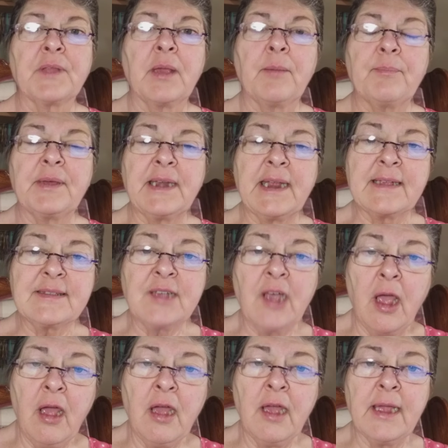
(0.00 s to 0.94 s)
But at
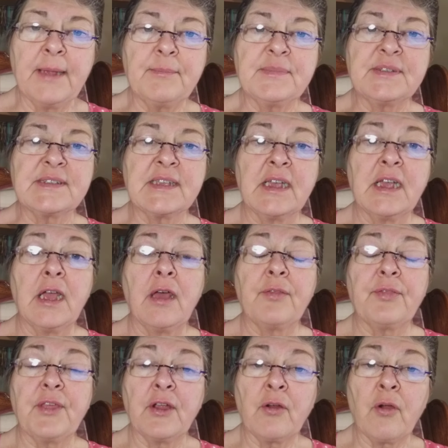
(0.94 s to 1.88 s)
times
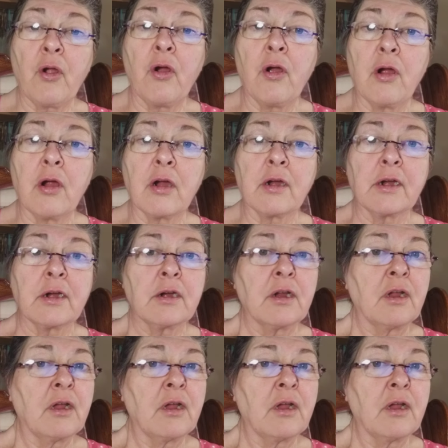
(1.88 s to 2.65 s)
there are